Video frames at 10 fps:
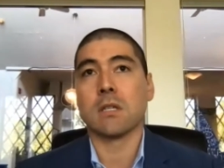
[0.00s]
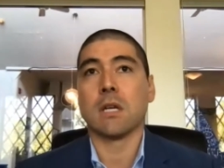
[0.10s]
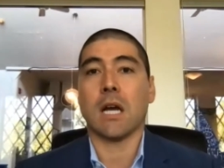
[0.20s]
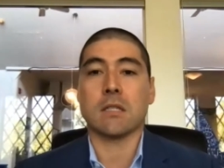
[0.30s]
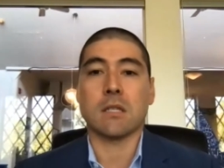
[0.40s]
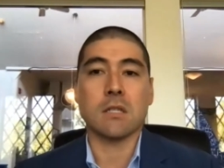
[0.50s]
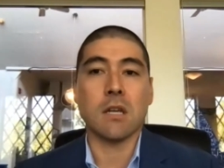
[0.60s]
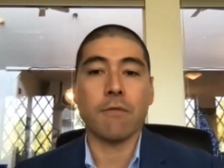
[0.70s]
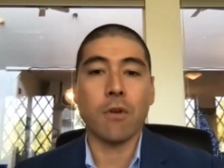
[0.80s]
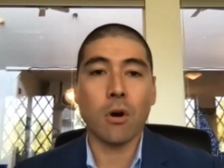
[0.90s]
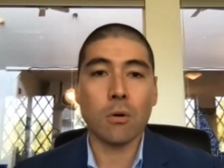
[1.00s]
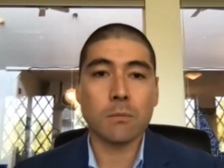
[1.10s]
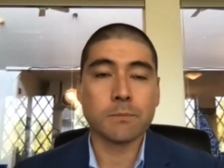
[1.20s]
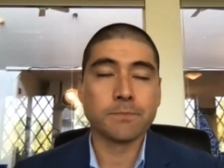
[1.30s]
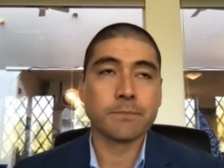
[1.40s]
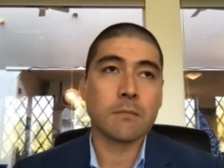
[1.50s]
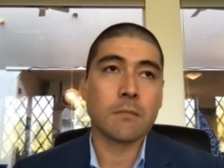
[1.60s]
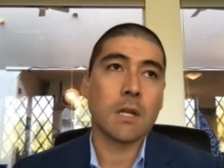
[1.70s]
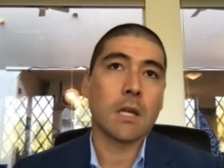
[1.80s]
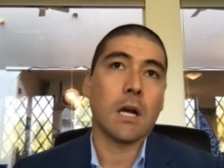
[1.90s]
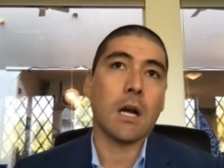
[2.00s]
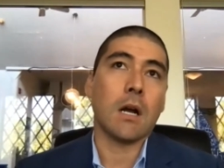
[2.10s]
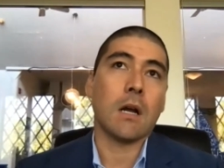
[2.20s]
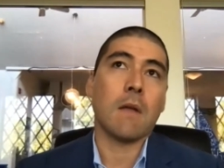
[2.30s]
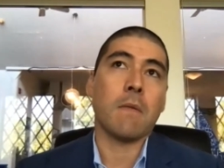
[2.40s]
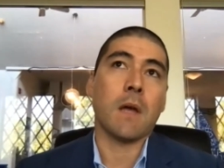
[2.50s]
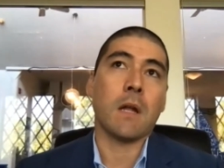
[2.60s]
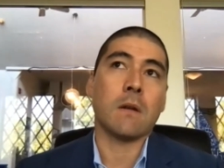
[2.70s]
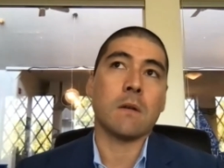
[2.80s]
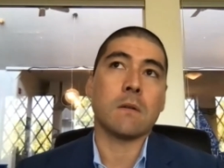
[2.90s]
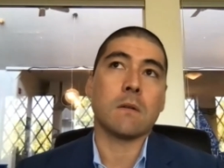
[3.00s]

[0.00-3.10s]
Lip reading: as the CFO. And then